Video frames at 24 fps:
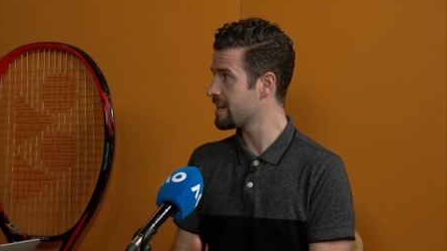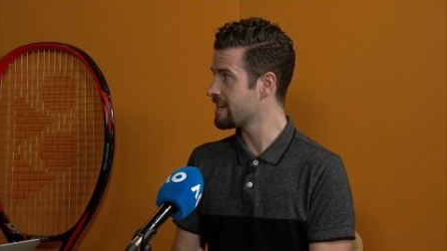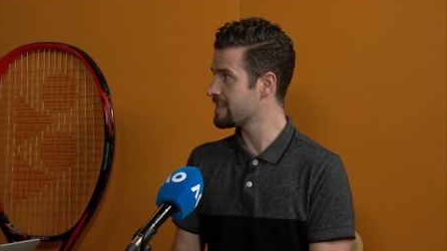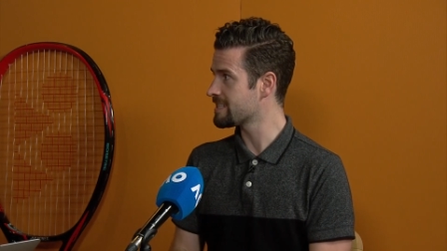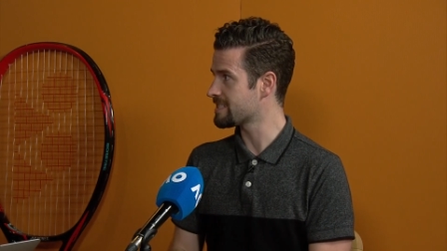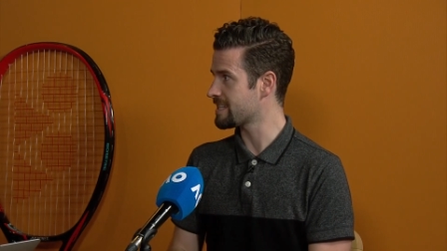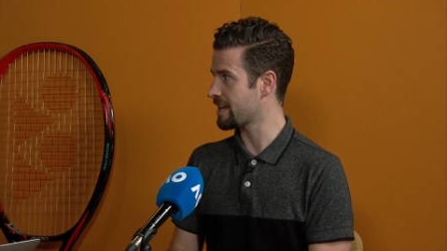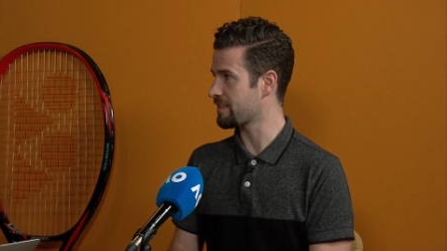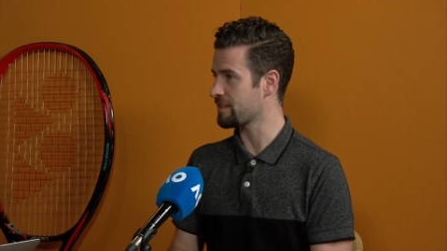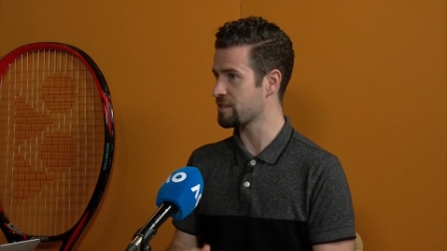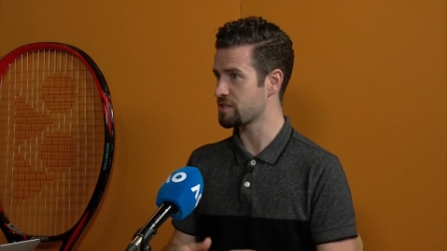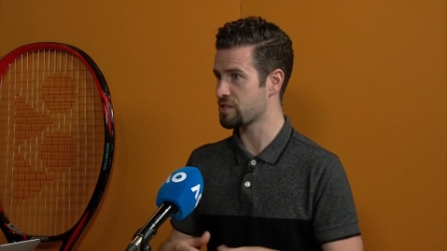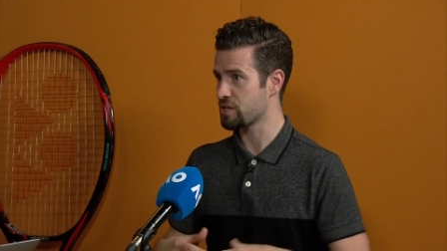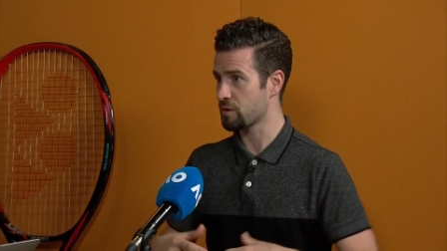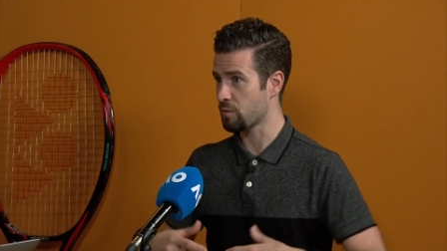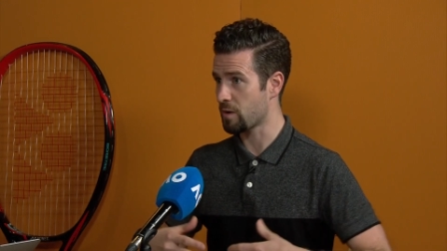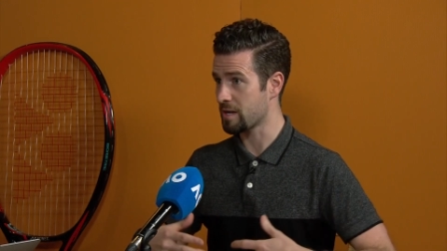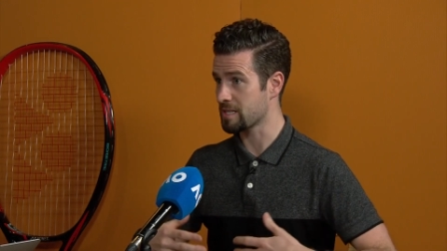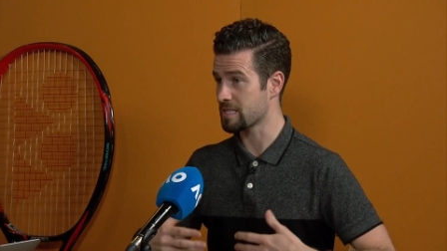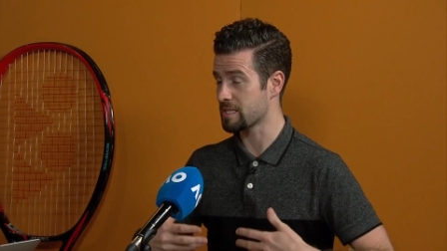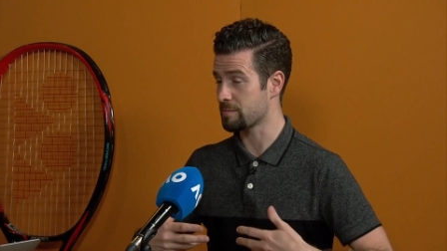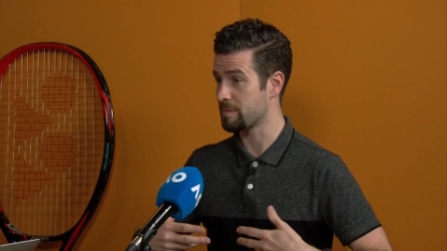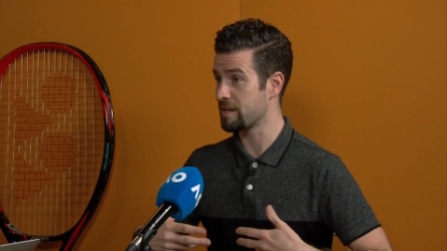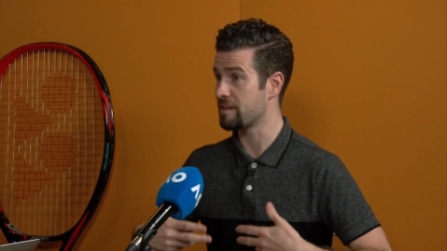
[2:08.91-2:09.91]
saying that she
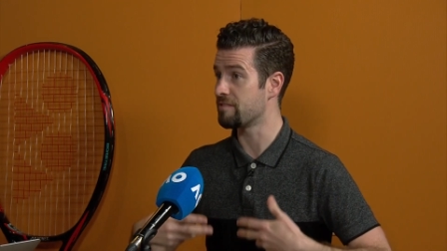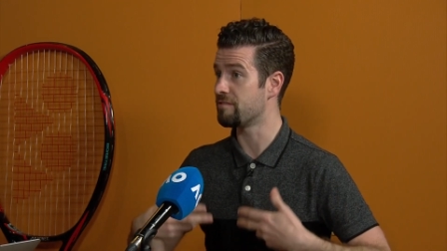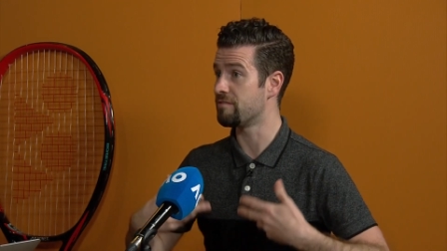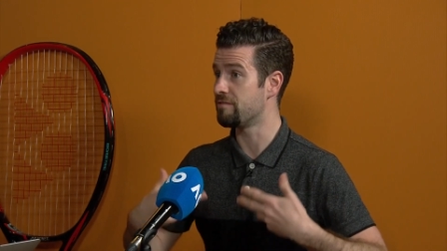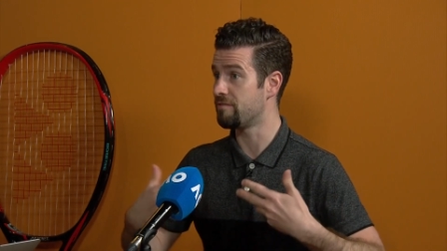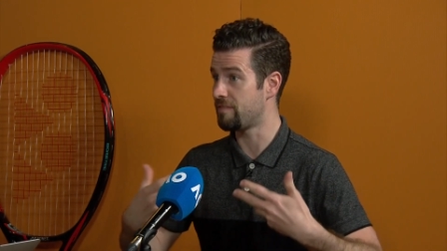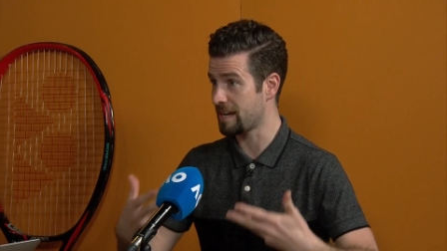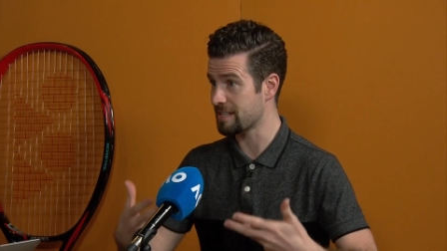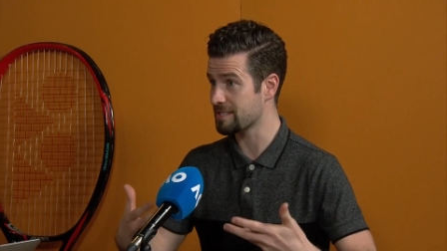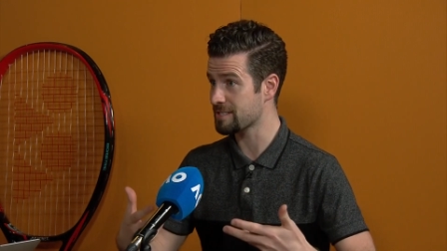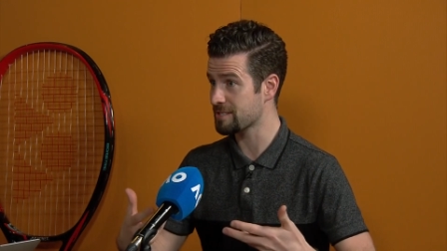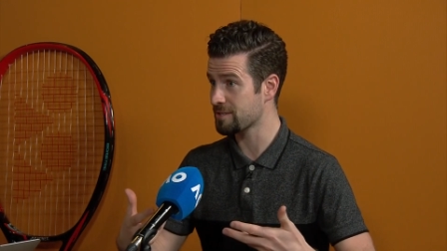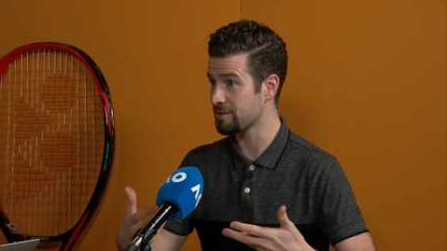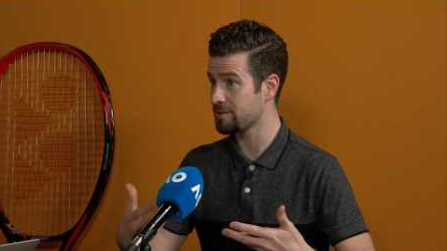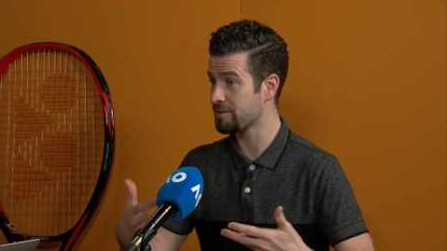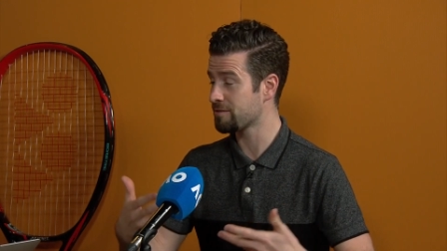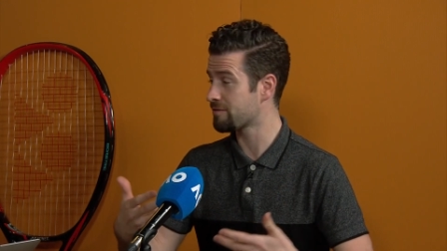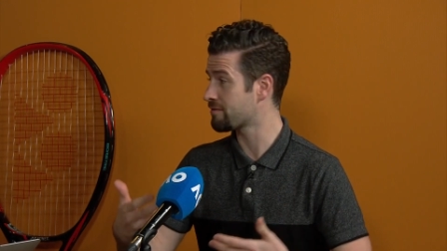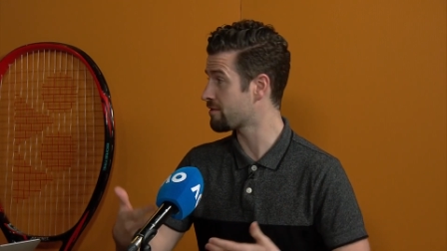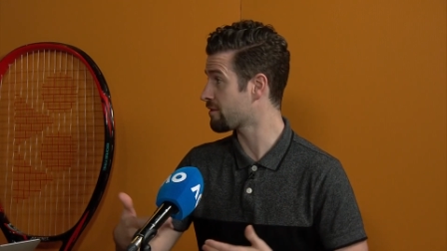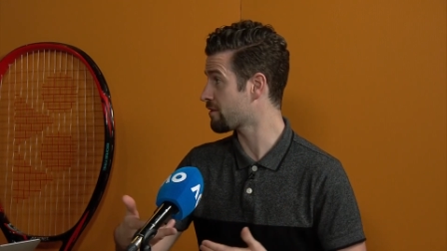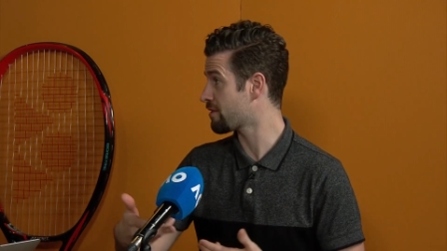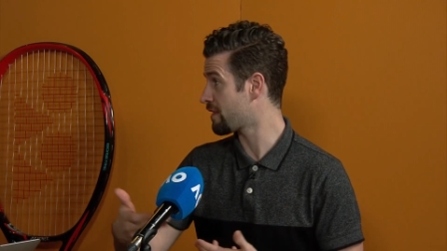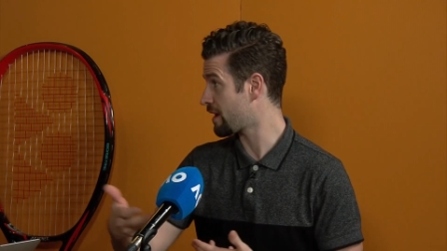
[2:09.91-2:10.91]
wants to be a vessel
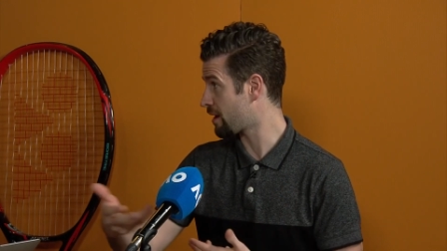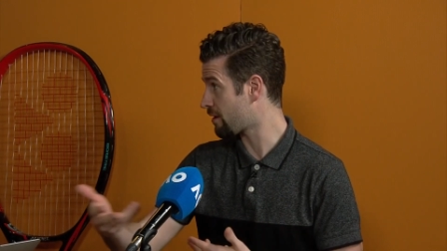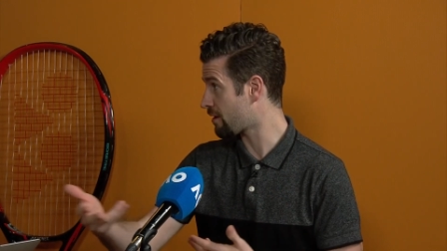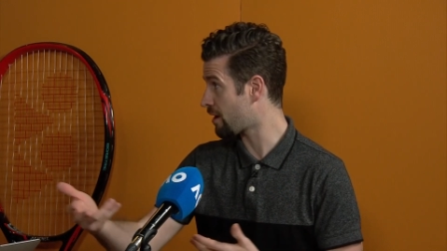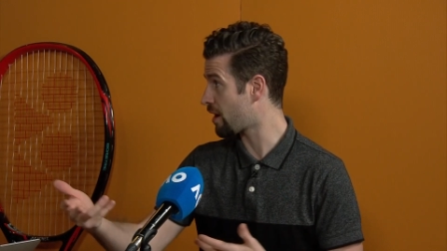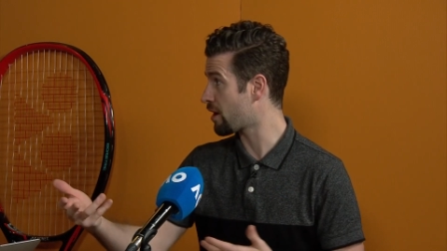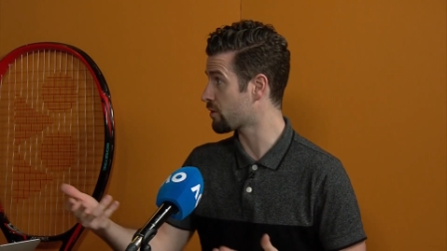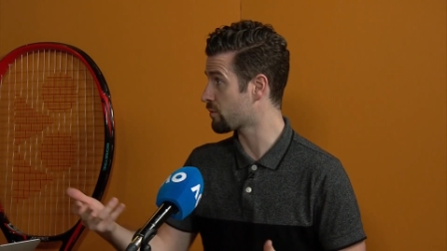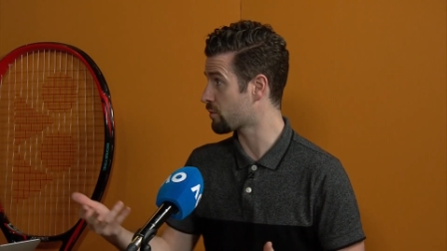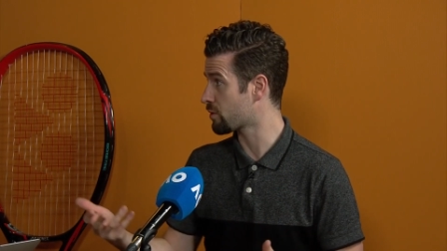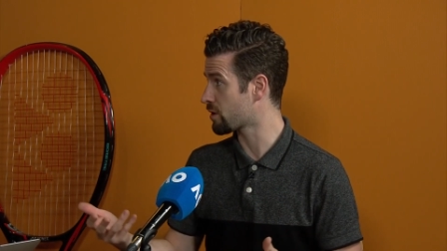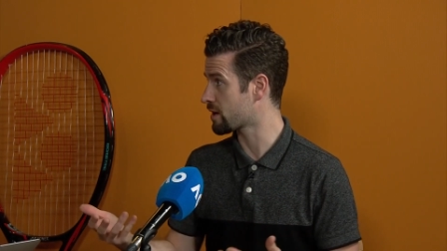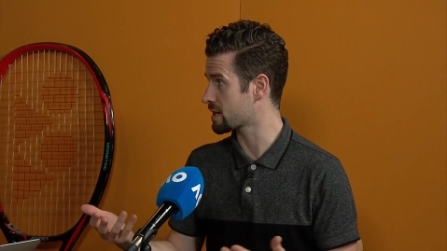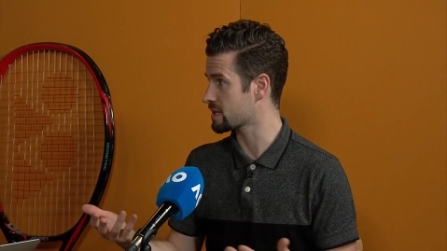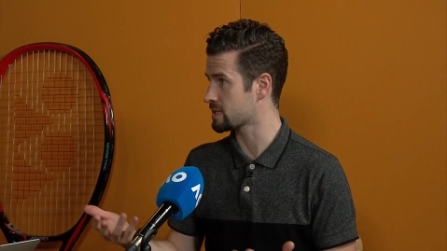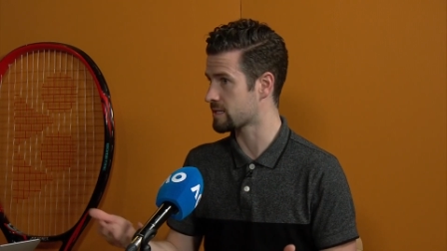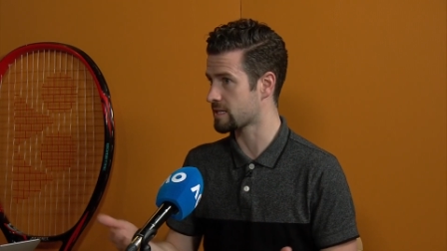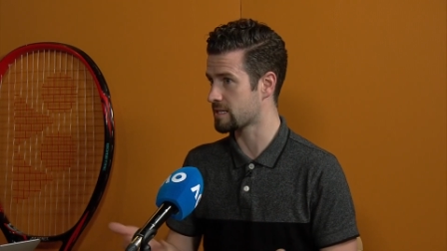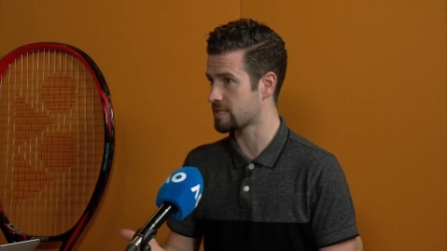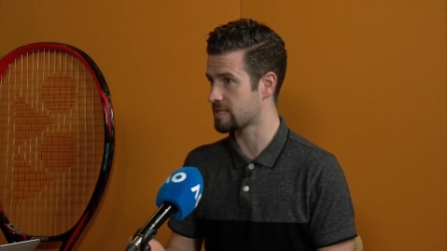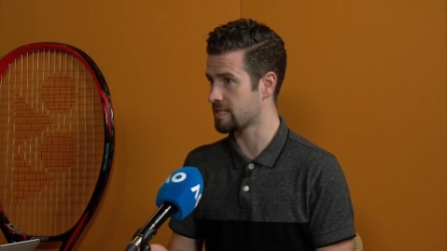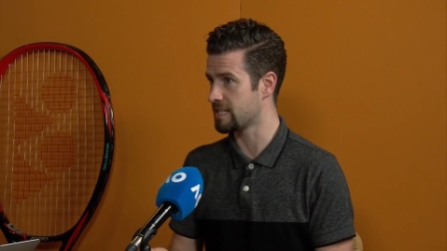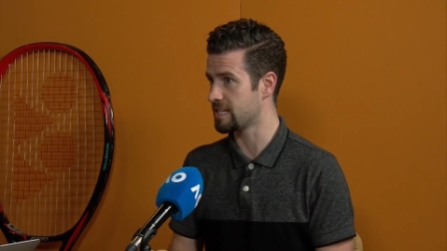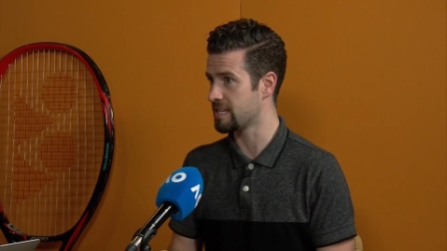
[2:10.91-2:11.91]
for their hard work as
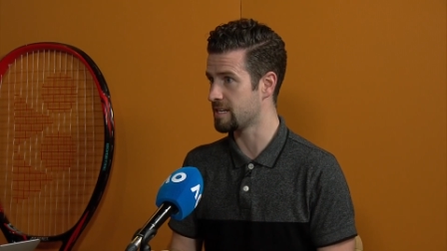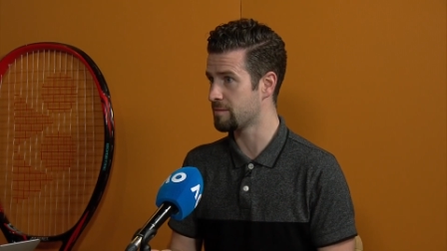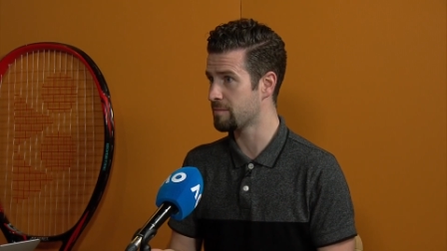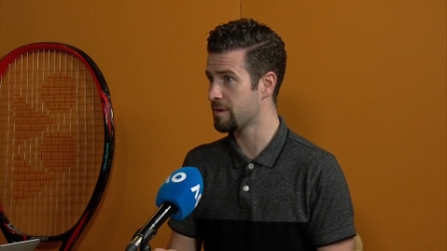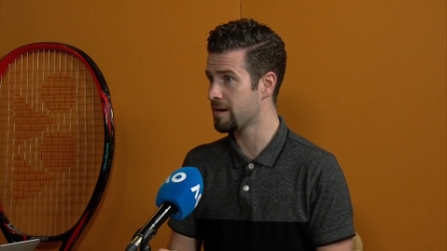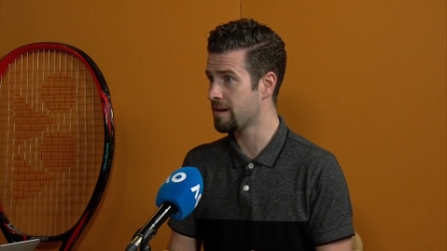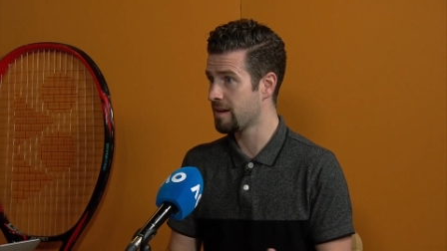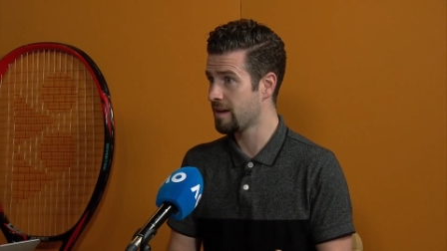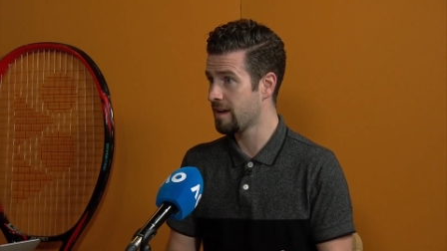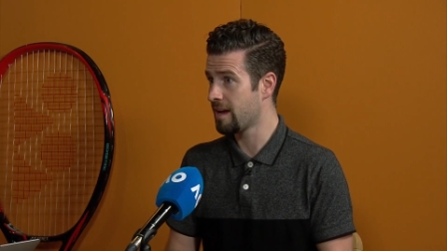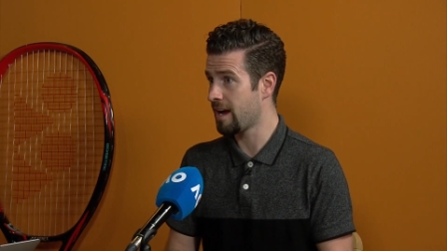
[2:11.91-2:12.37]
a team.